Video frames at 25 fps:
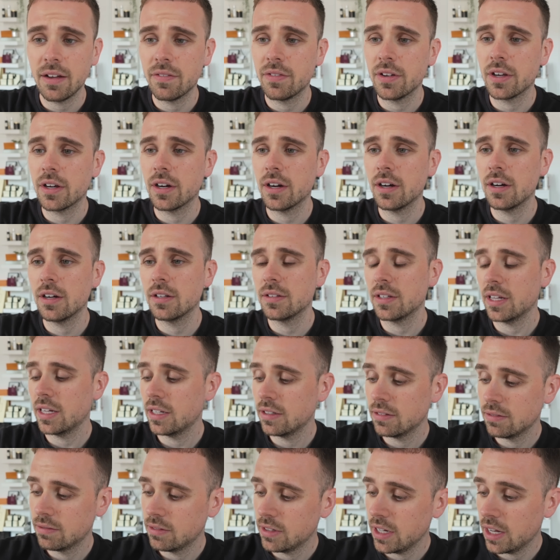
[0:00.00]
If you can't,
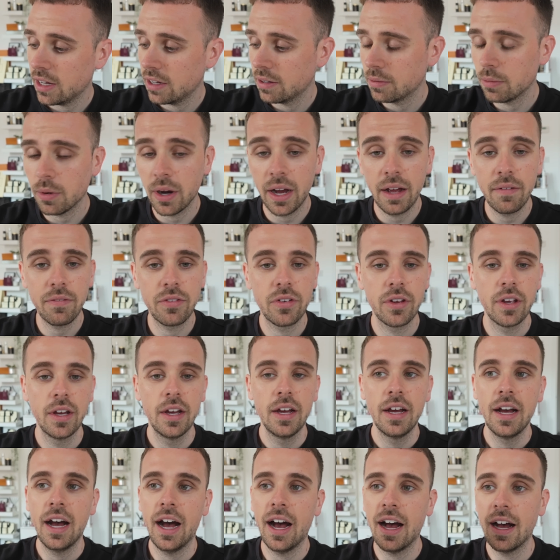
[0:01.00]
then yeah, whatevs. So
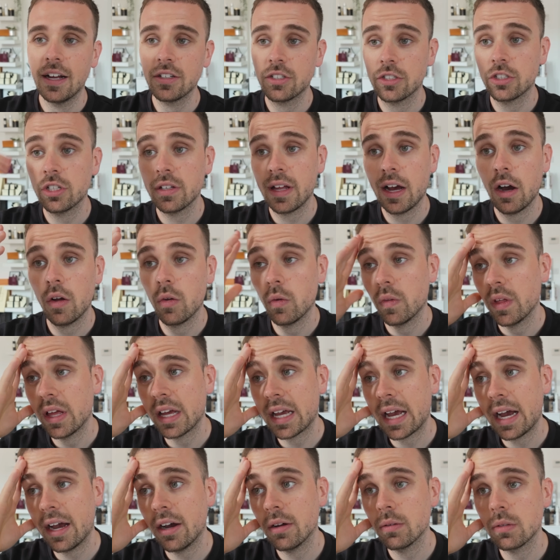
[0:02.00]
I set that on all the
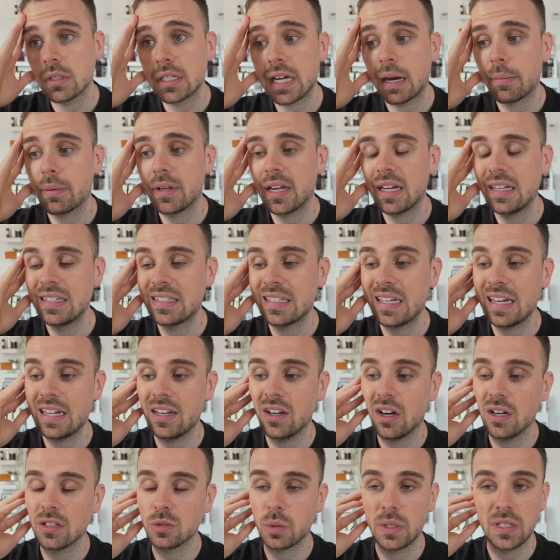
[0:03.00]
accounts, happy days there,
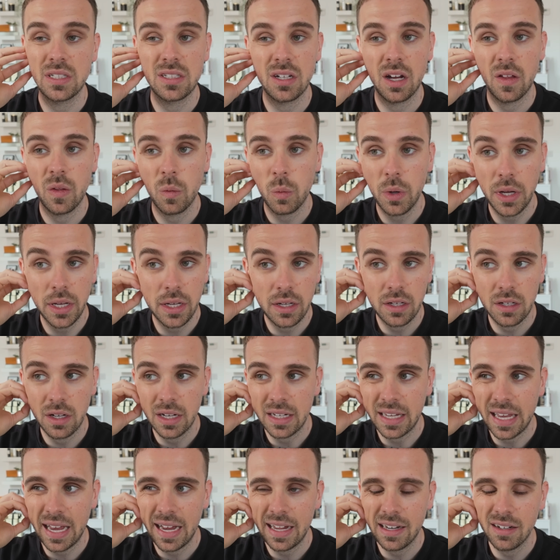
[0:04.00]
nice way to start the week.
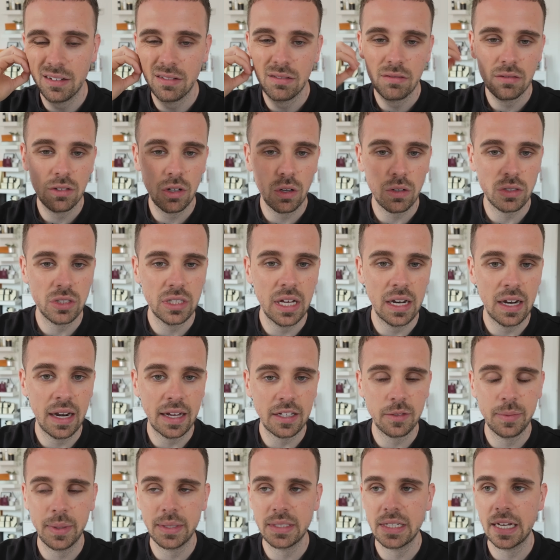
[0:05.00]
Again, not setting an
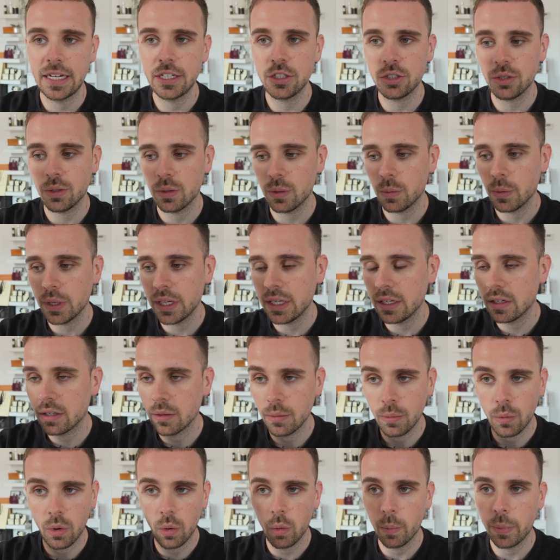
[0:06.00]
expectation on the week,
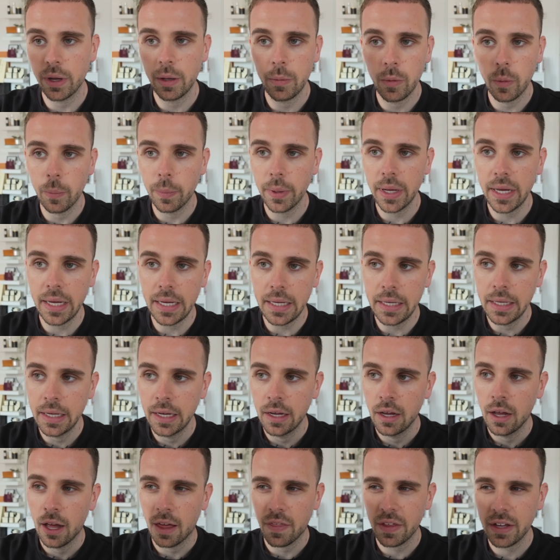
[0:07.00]
what will be will be.
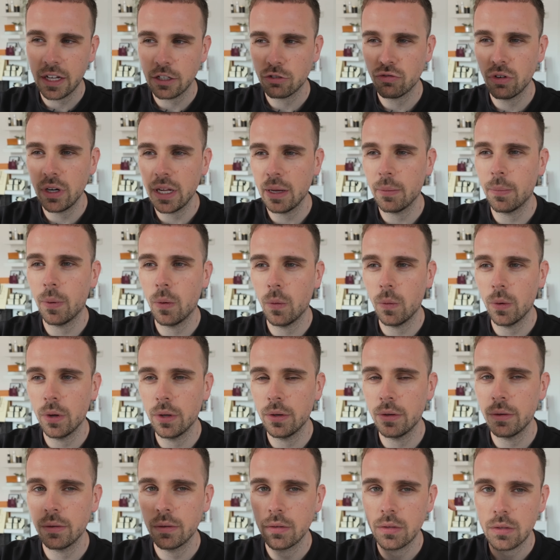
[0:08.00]
I think it's really
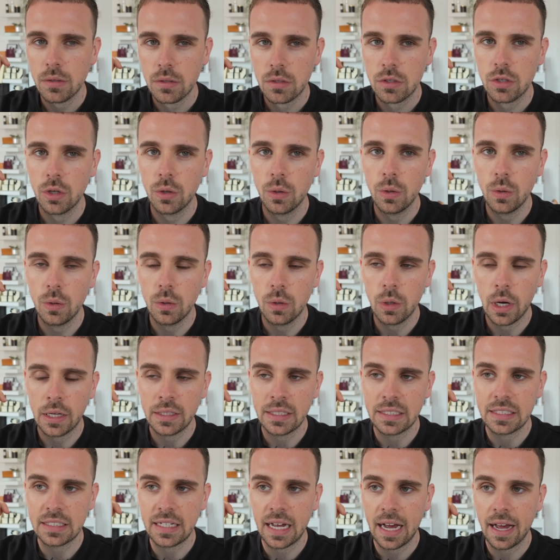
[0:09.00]
important to
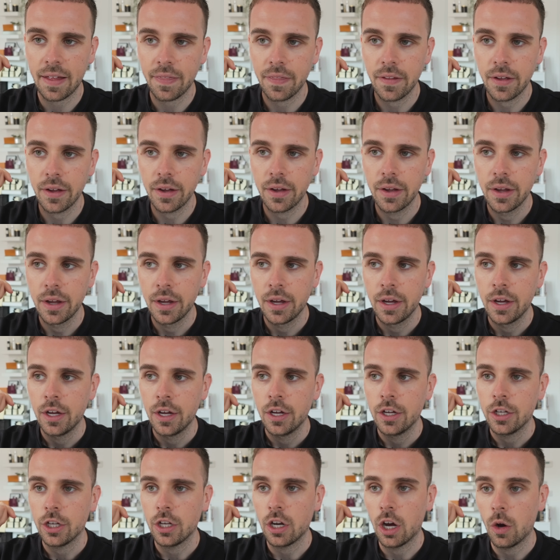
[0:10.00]
understand that,
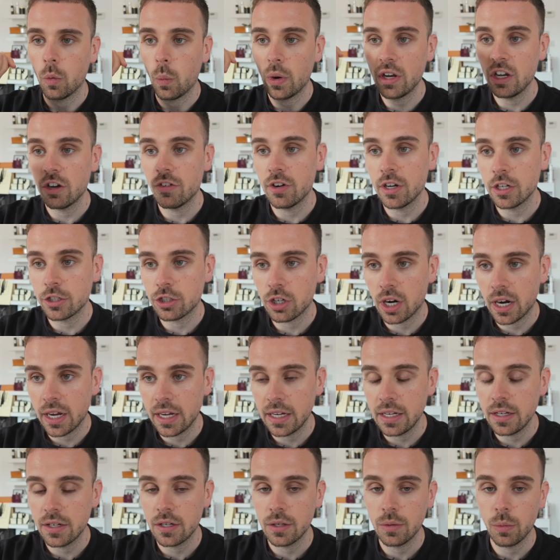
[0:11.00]
you know, when you're in a
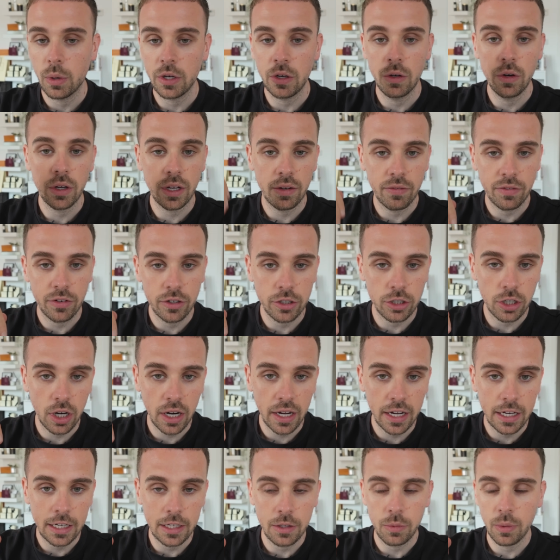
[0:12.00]
trade, when you're looking for a
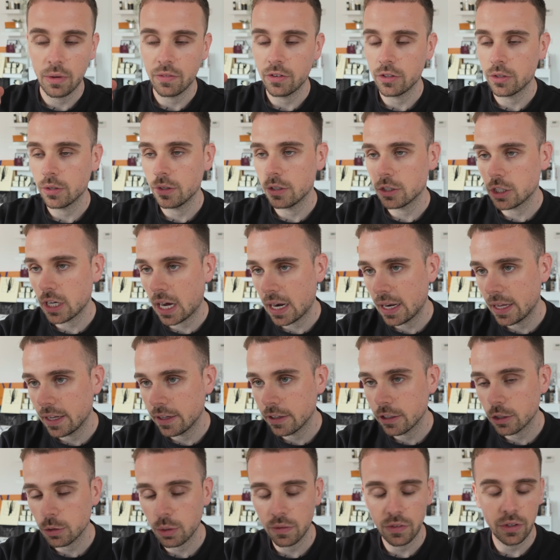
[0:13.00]
trade, whether you're doing a
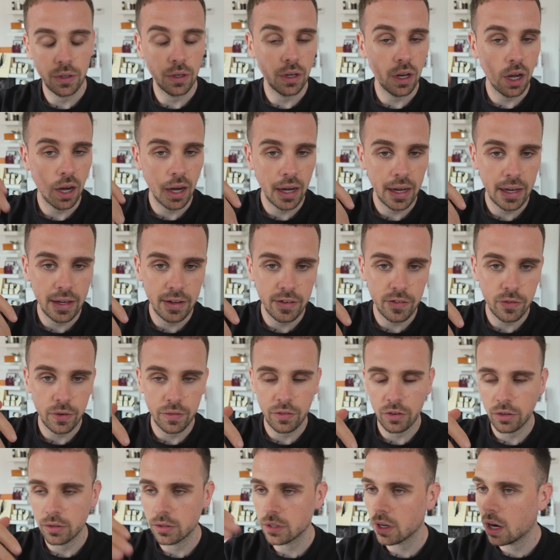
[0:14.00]
challenge, whether you're live, whether
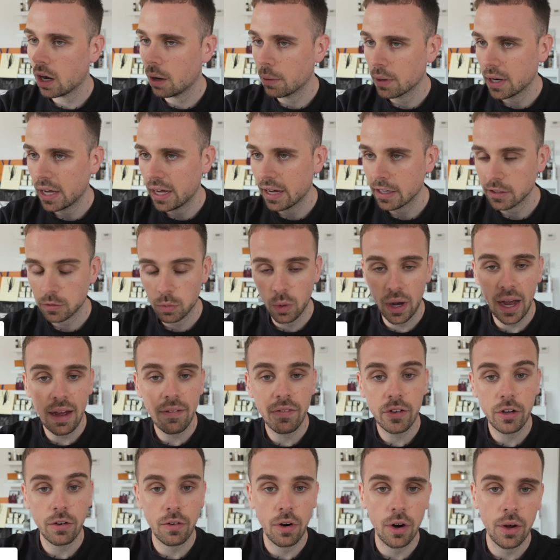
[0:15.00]
you're on Darwin X,
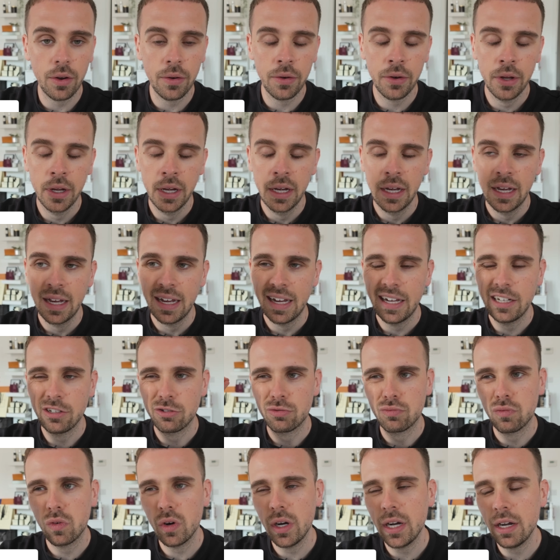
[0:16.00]
whatever you're on, it's
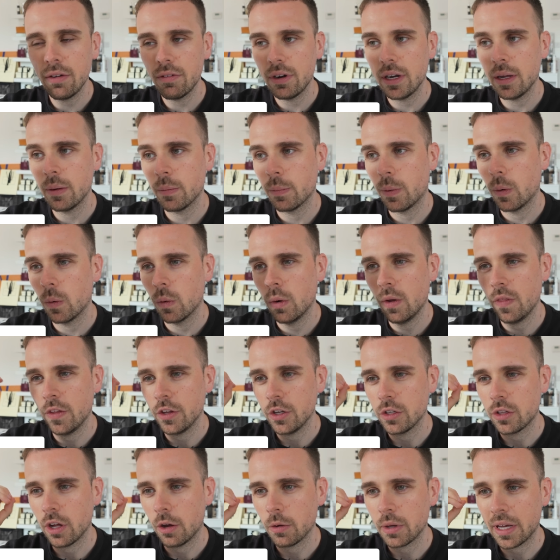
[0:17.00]
really, really important that
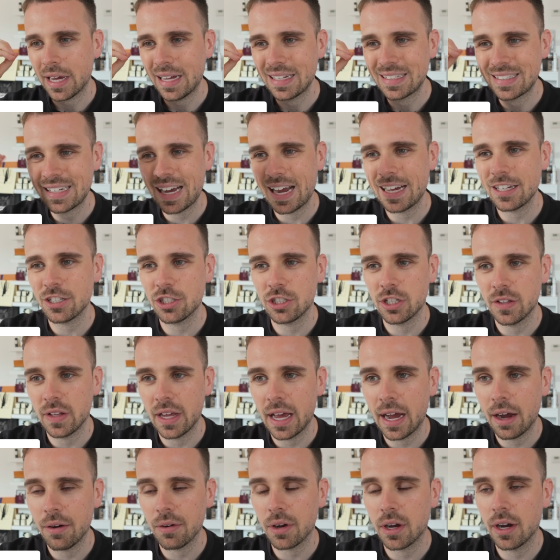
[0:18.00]
you don't get attached to the
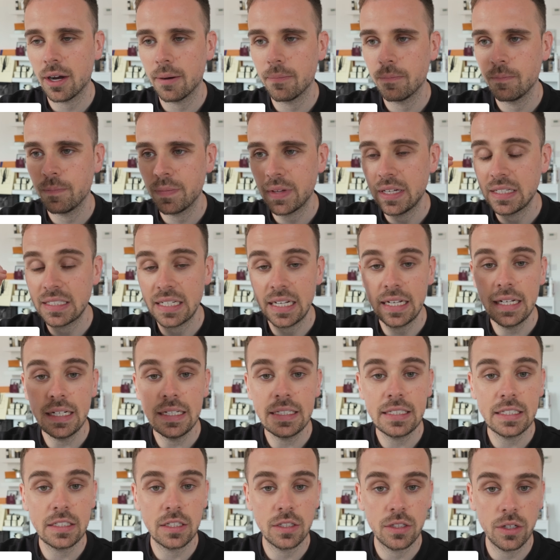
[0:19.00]
outcome. It's
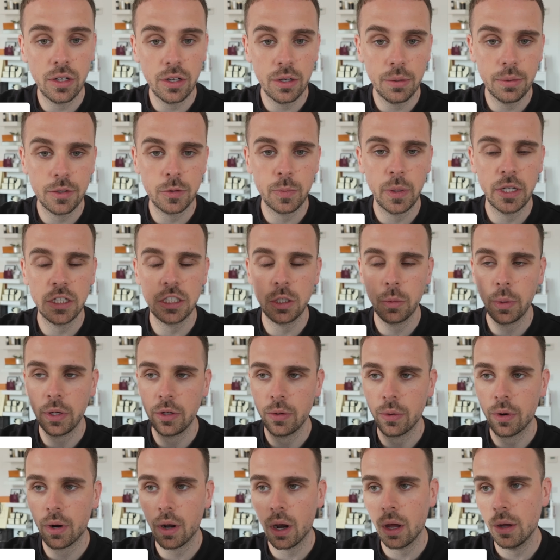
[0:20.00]
easy to do, especially when
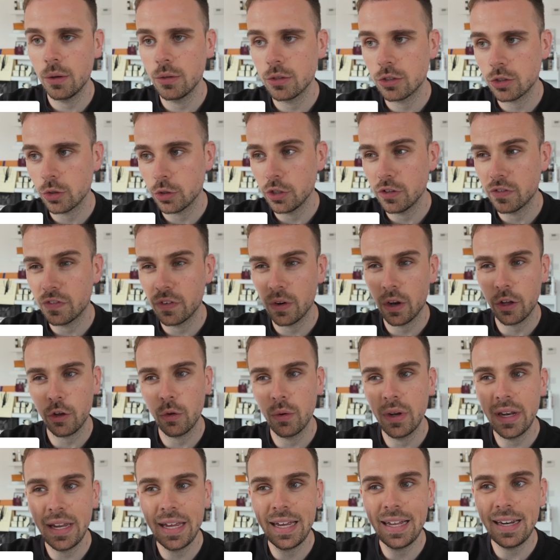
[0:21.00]
you're close or you feel like you're
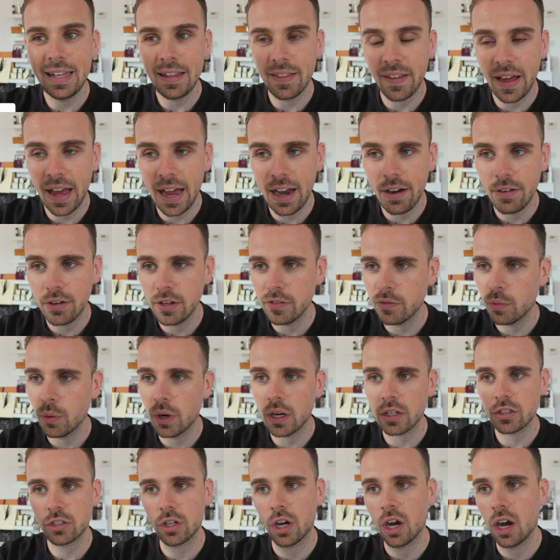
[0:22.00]
nearly there and you've
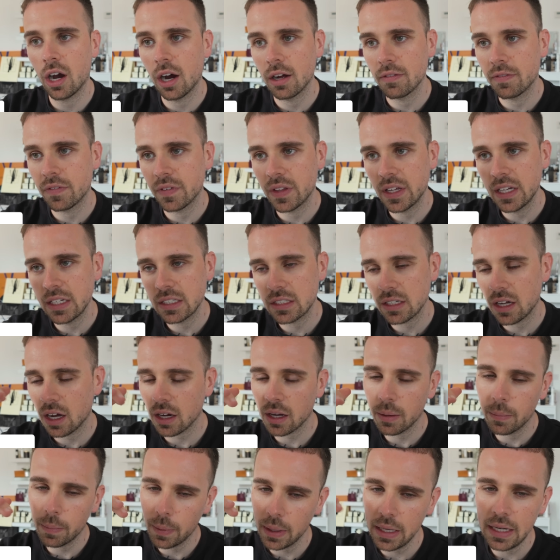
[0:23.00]
worked so hard for this. I
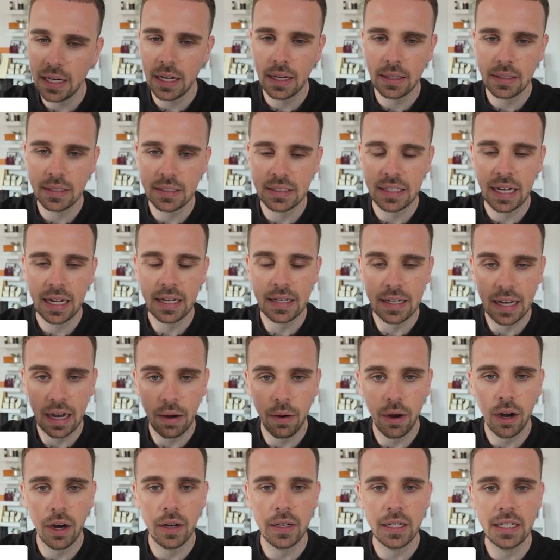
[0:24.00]
completely understand how
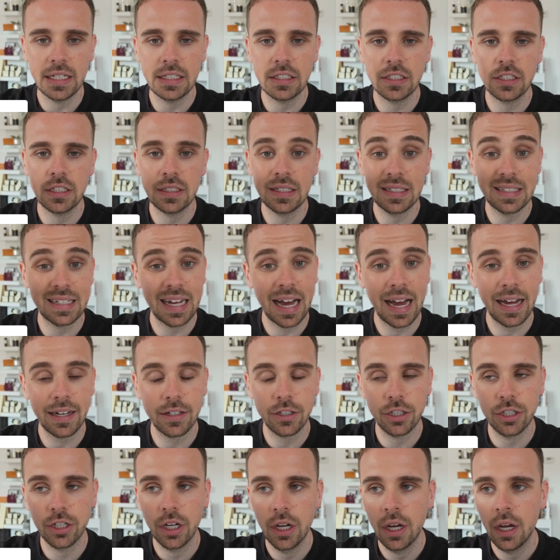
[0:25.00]
hard it is to
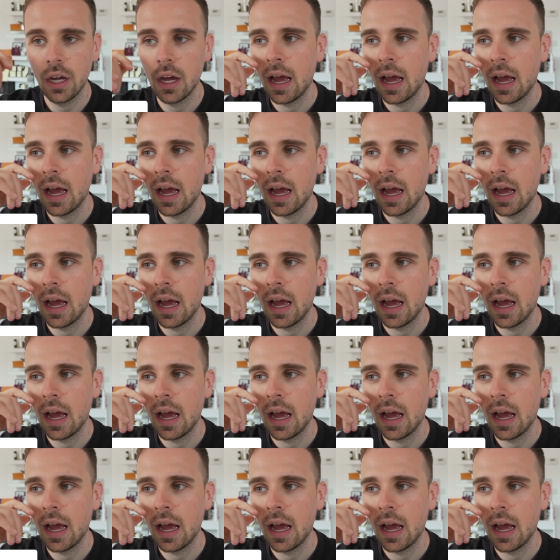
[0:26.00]
detach.